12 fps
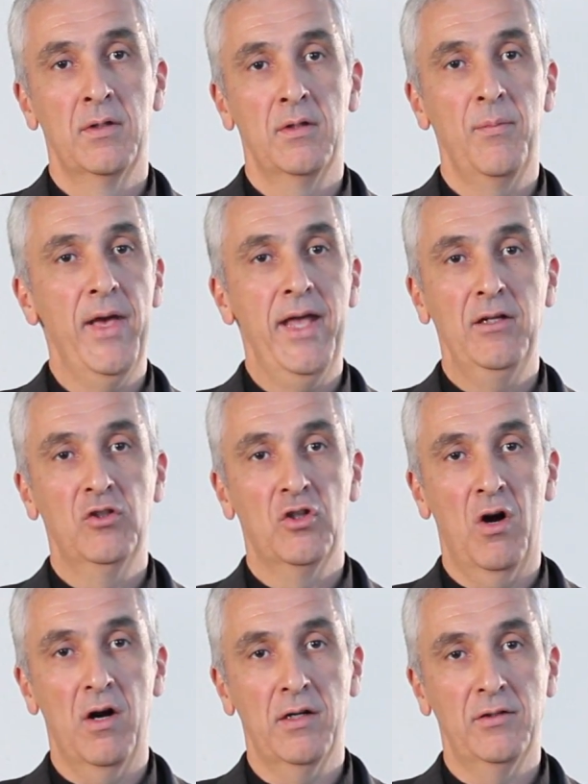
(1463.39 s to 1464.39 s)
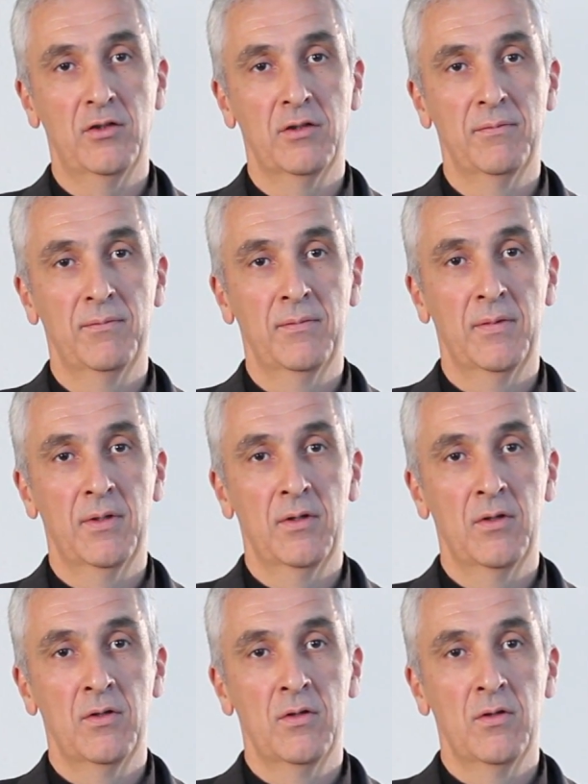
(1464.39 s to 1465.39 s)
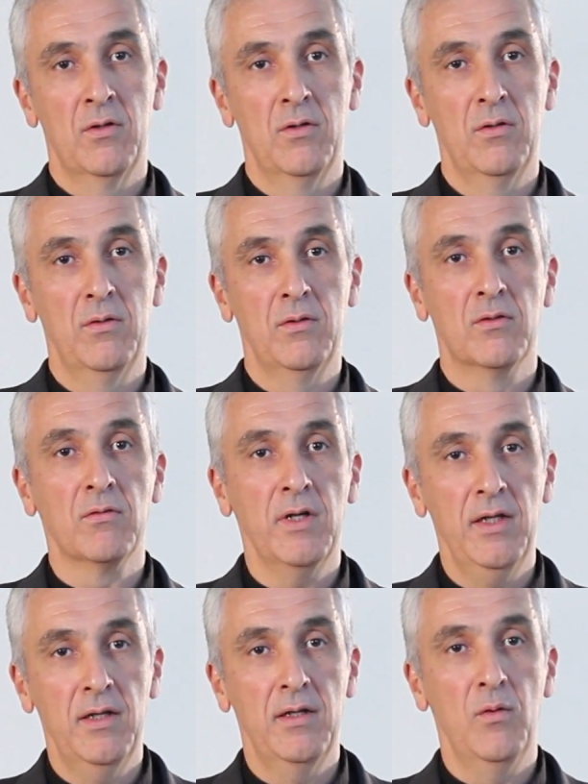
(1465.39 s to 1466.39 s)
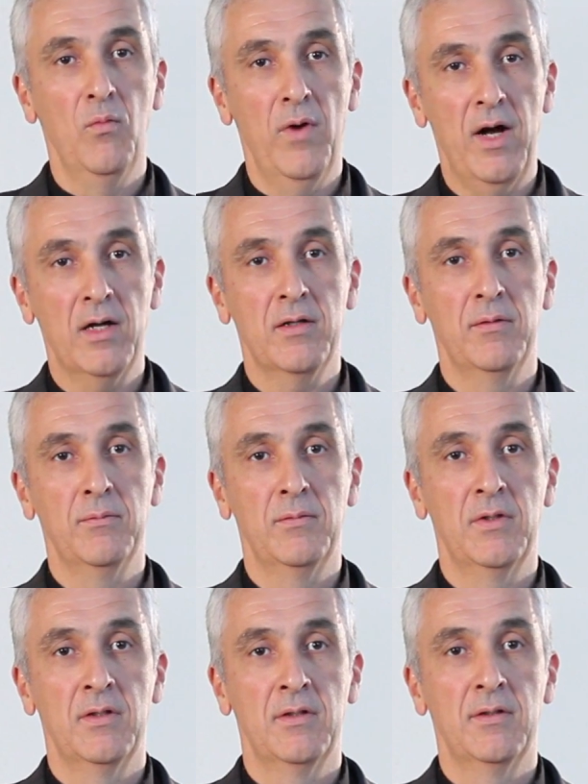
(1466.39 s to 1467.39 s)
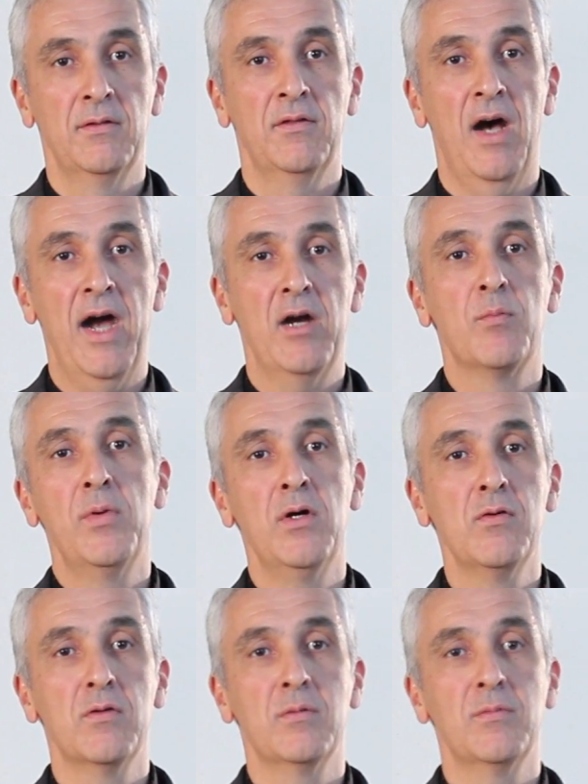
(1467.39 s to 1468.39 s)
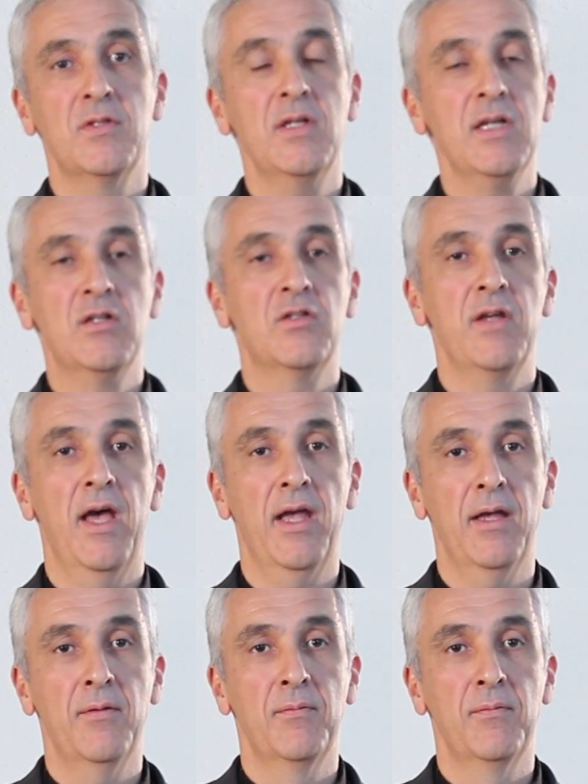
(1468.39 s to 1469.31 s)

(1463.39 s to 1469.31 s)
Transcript: the man in charge, who greeted and welcomed tired pilgrims each day.